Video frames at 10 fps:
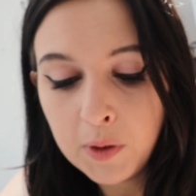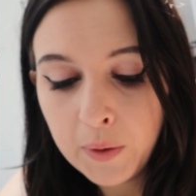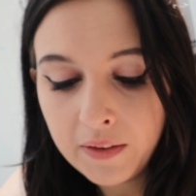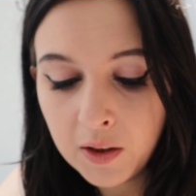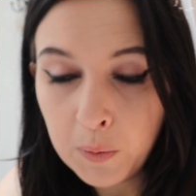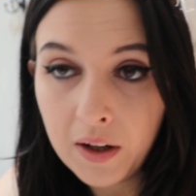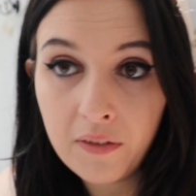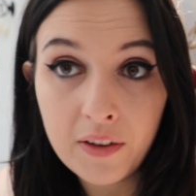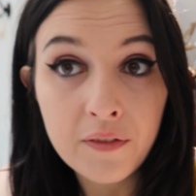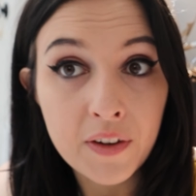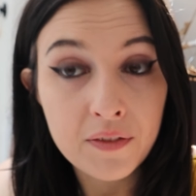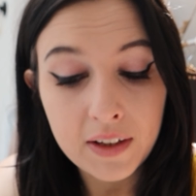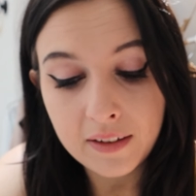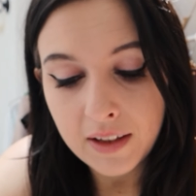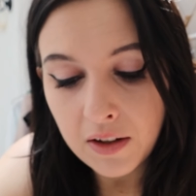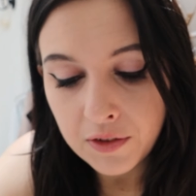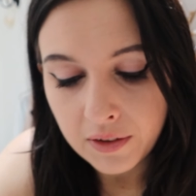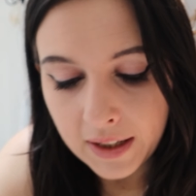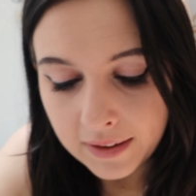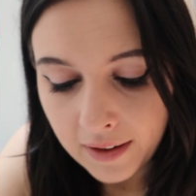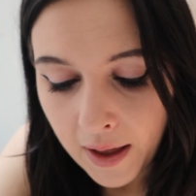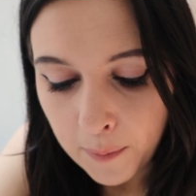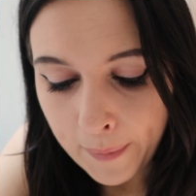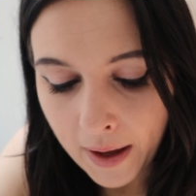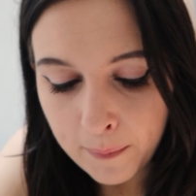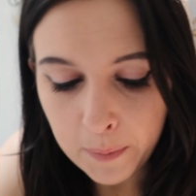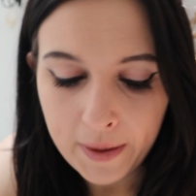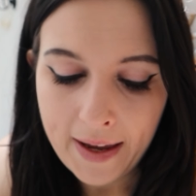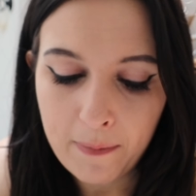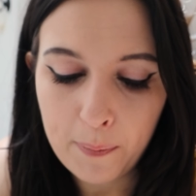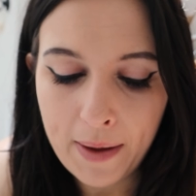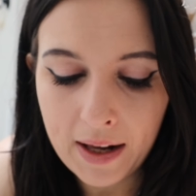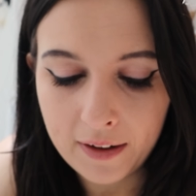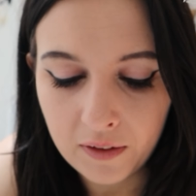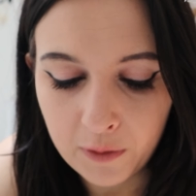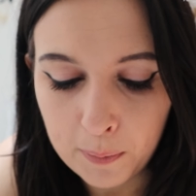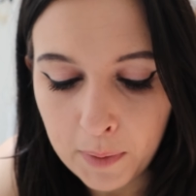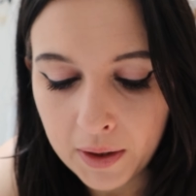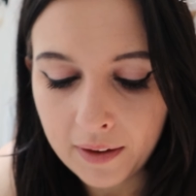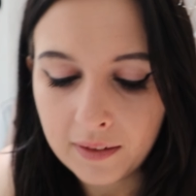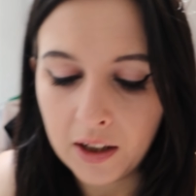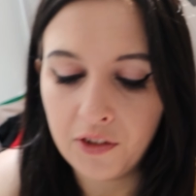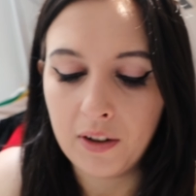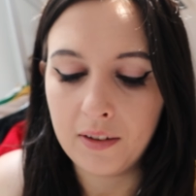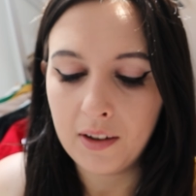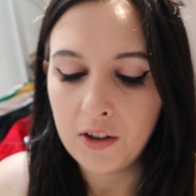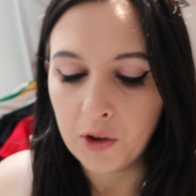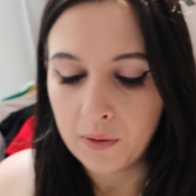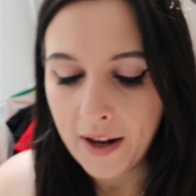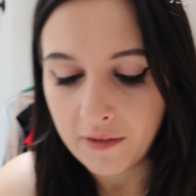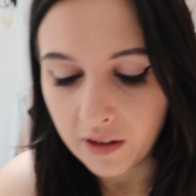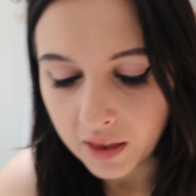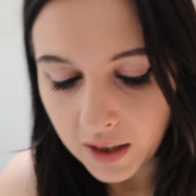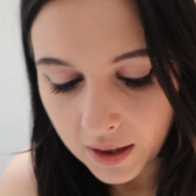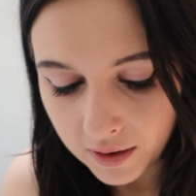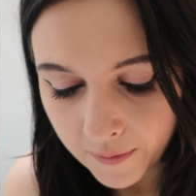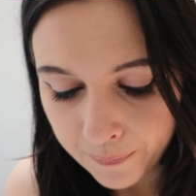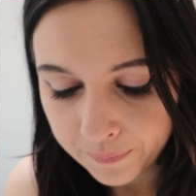Between the 12th and 15th centuries, Bamburgh became a palace for monarchs such as John Henry III,